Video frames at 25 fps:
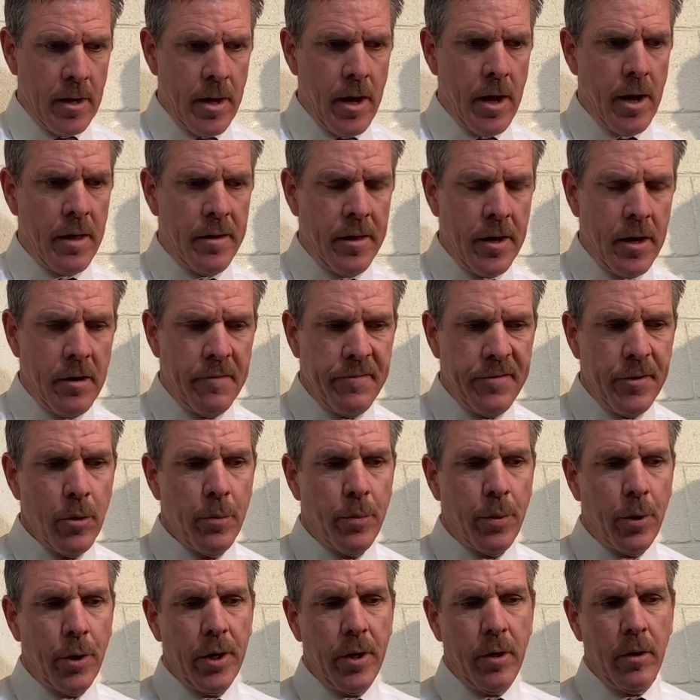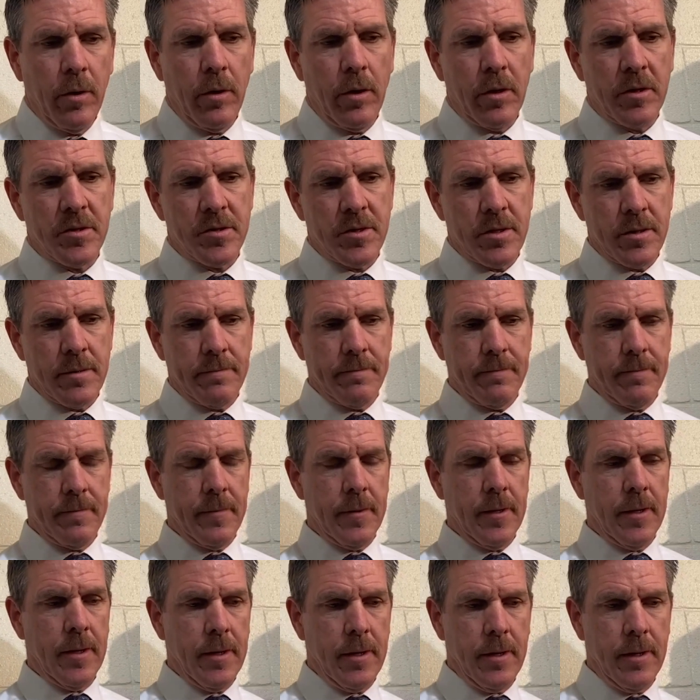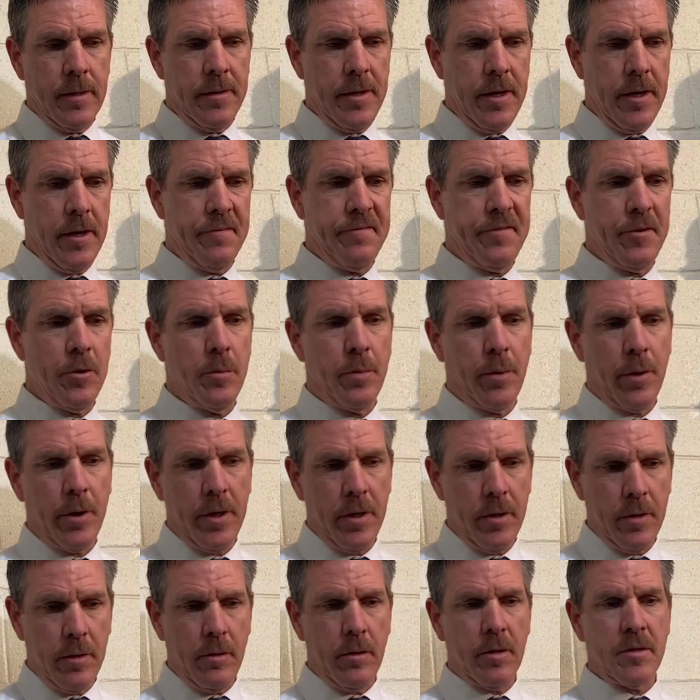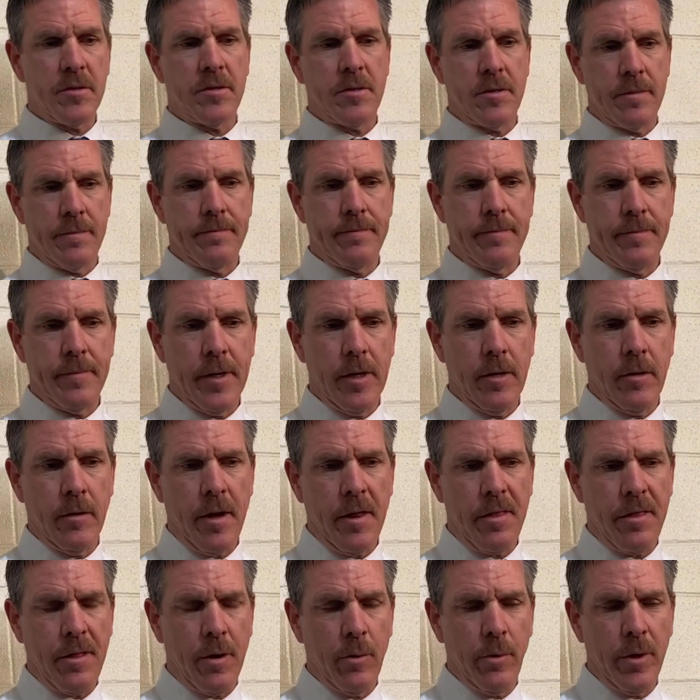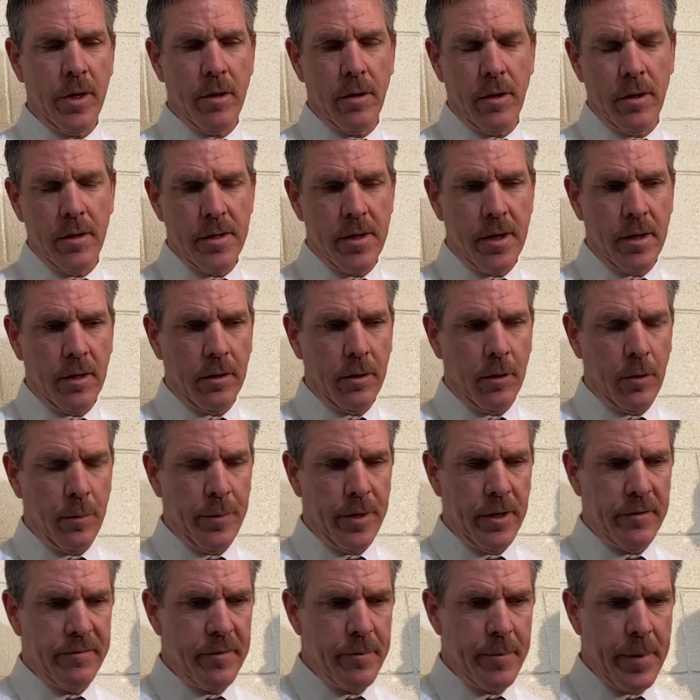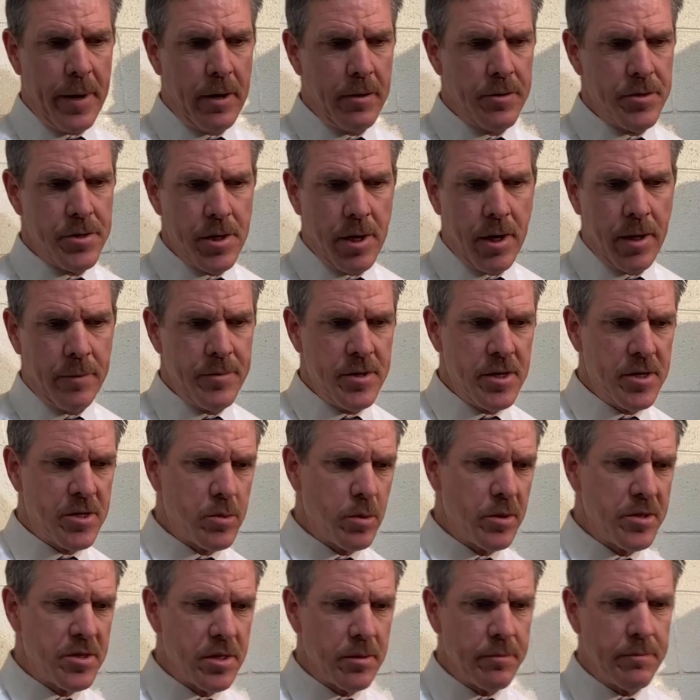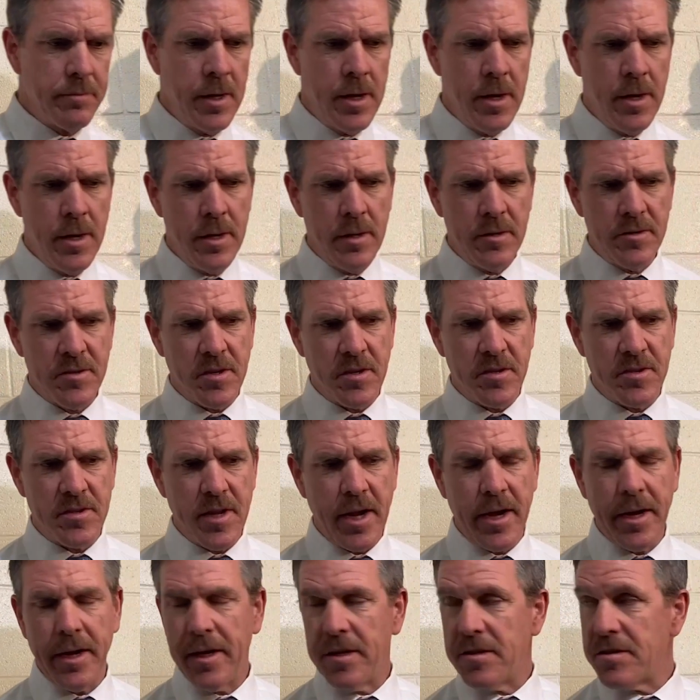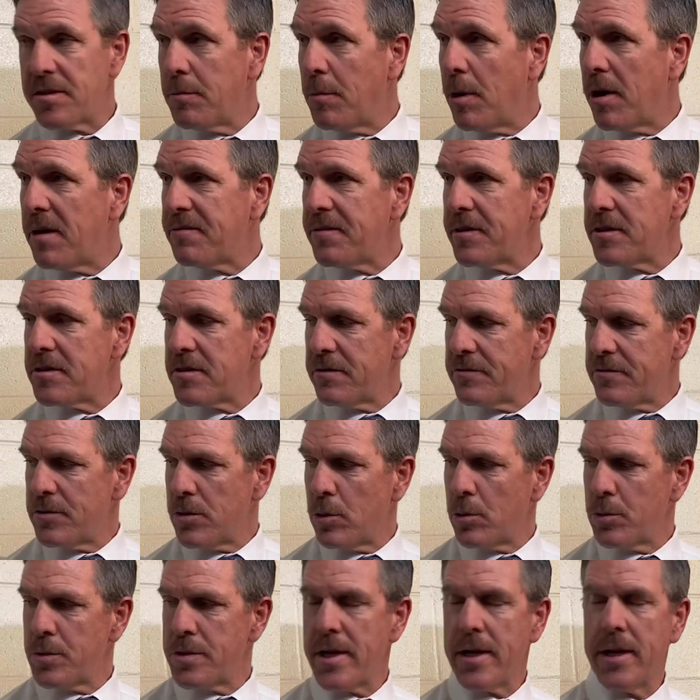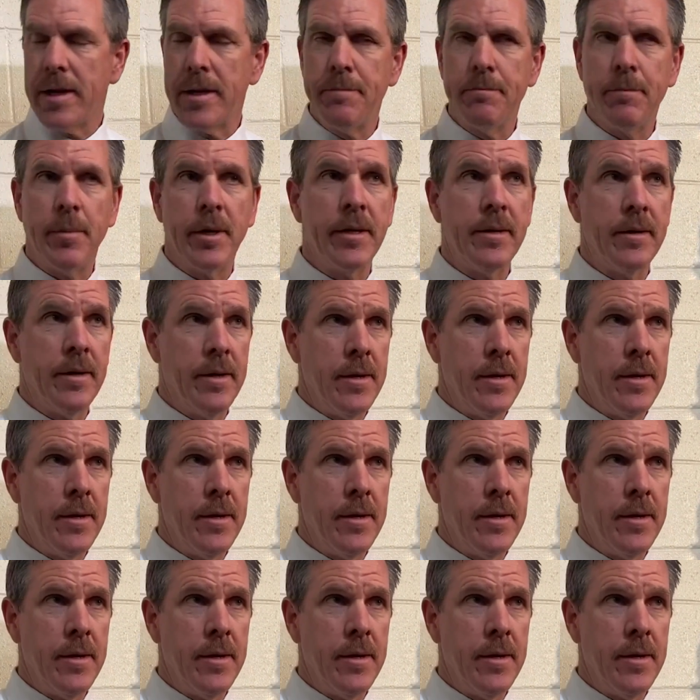Yeah, they had a few pretty good looks. You know, I thought we could have done a little bit of a better job just with some sustaining some offensive zone time. But,